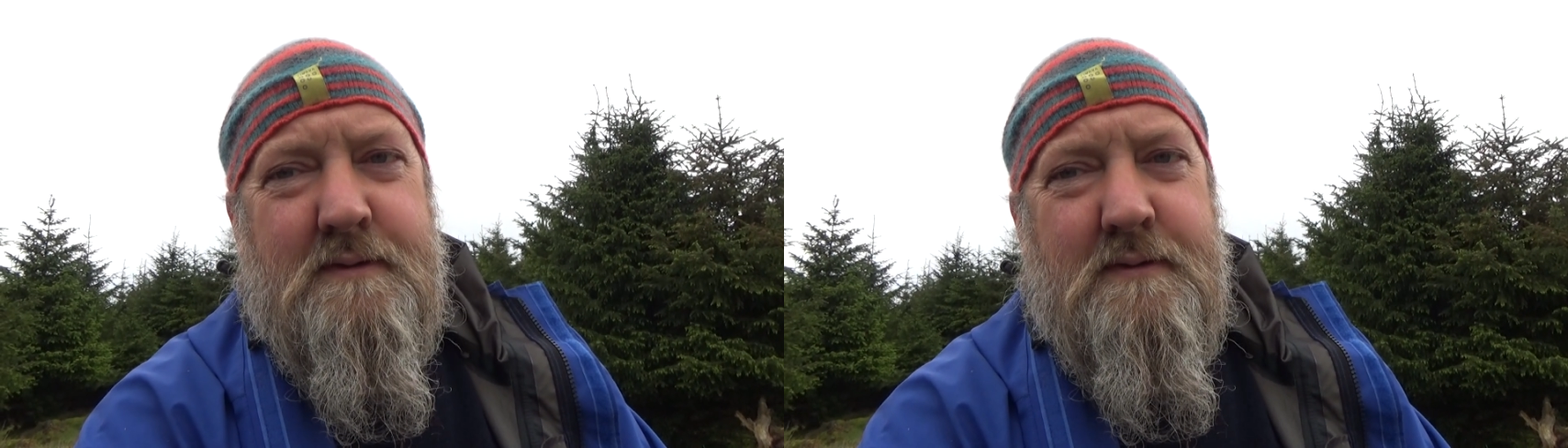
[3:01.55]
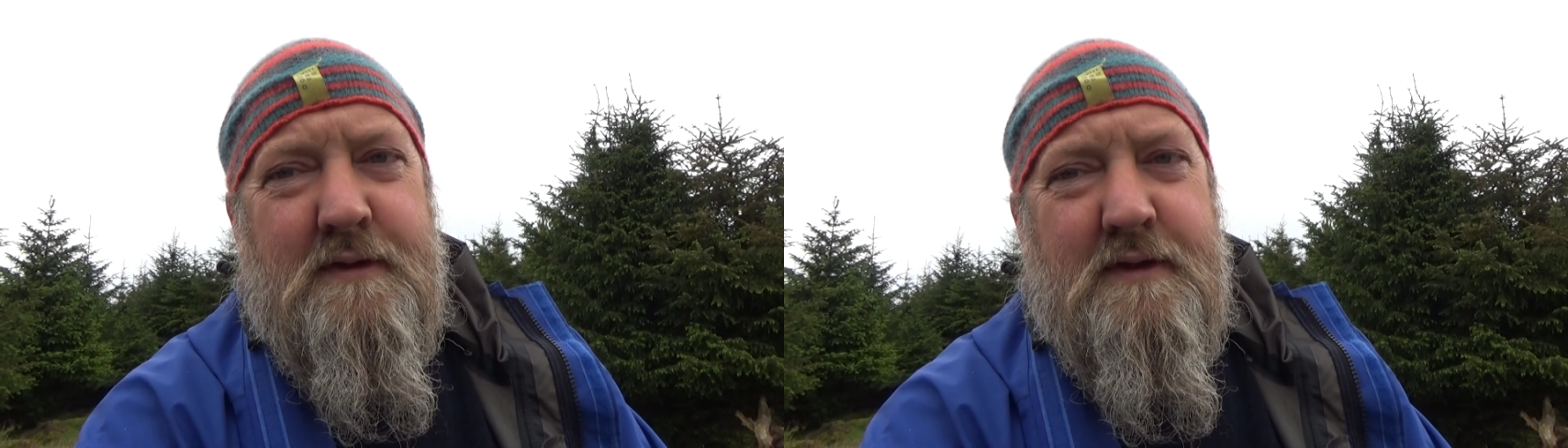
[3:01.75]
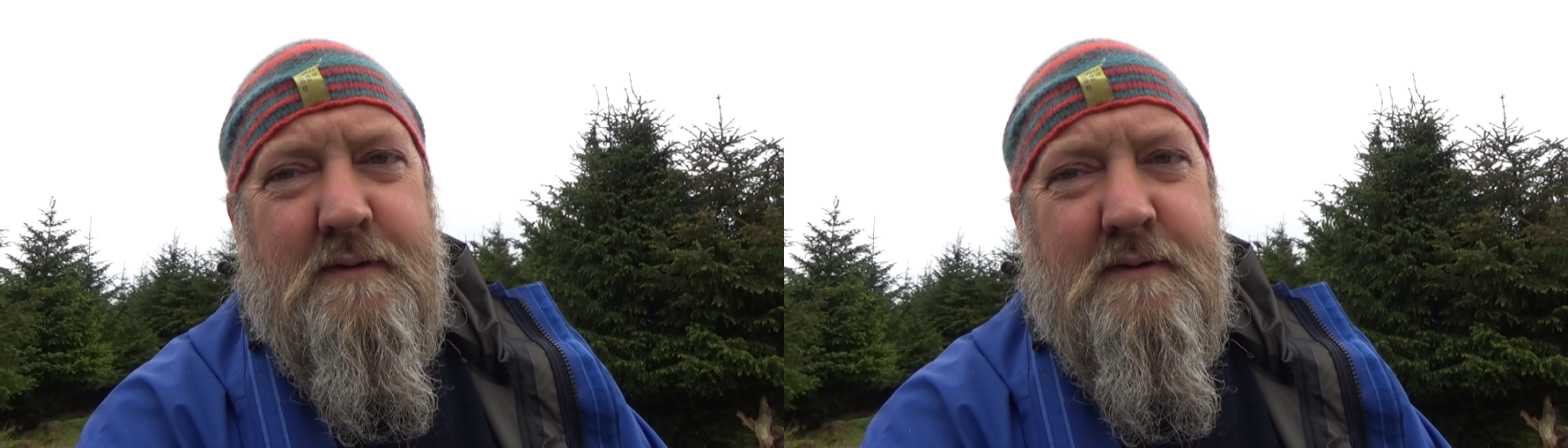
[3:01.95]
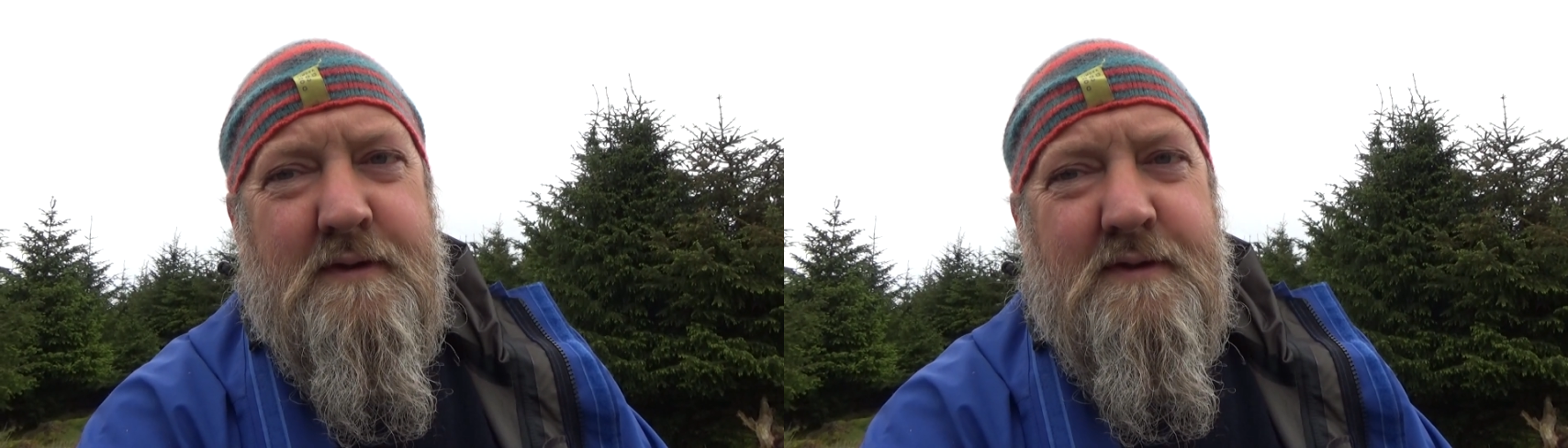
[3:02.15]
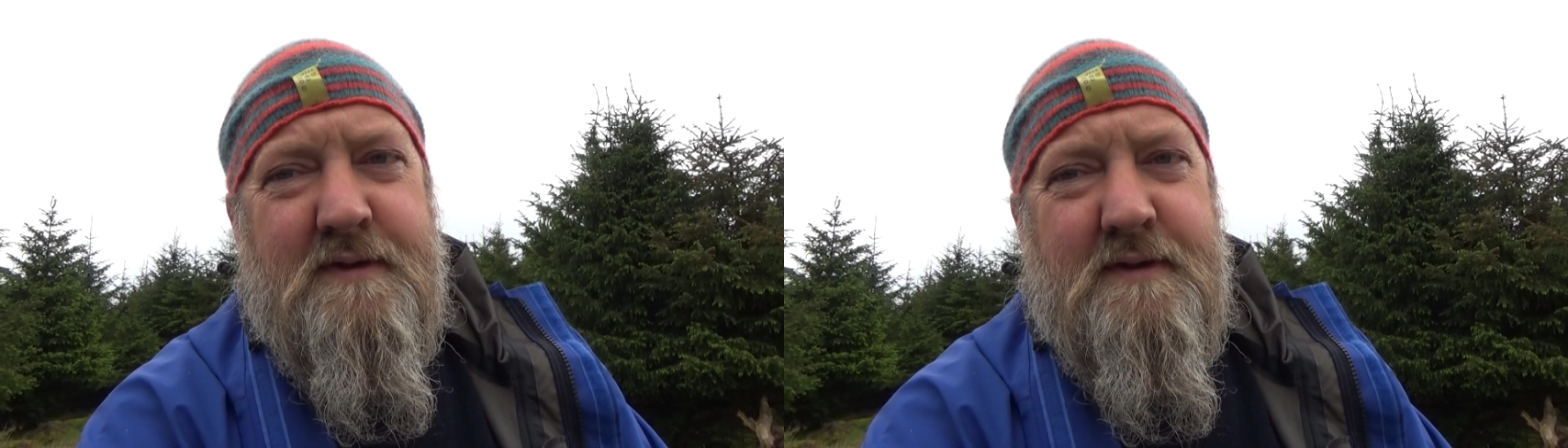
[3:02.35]
what it
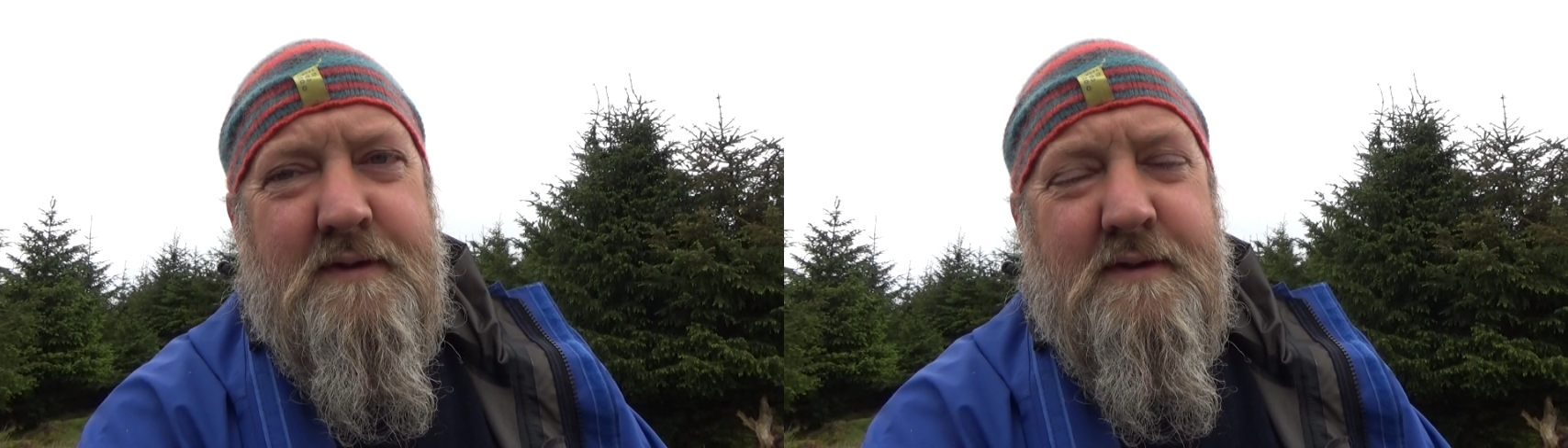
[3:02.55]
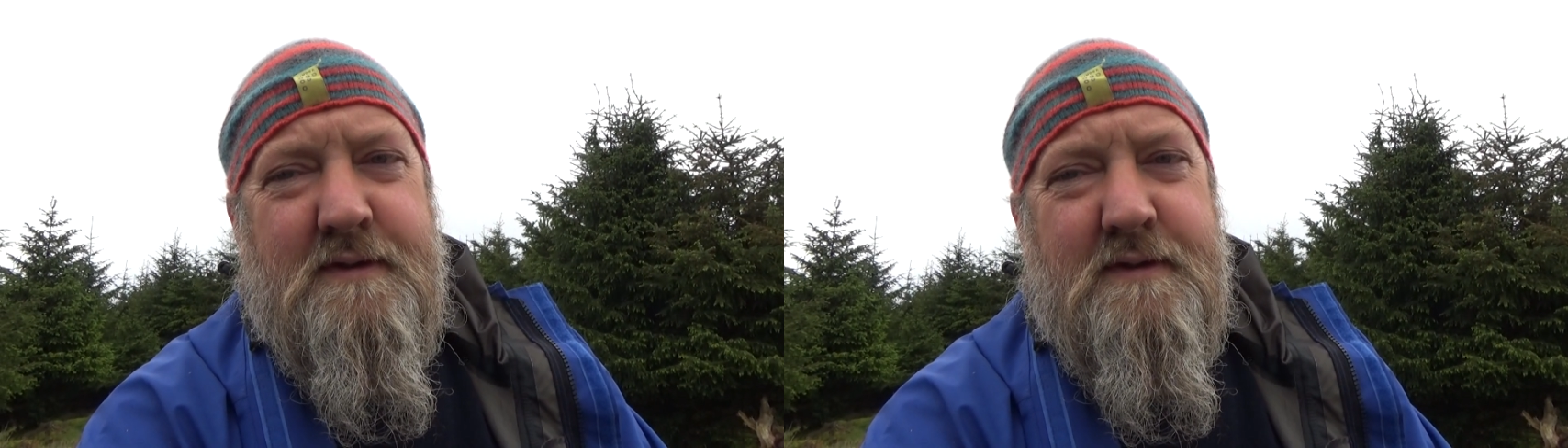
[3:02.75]
was